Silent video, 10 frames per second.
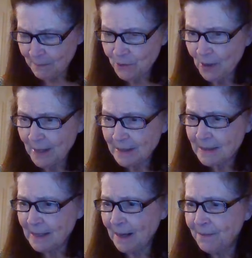I'm trying to
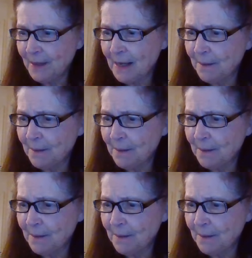see. I think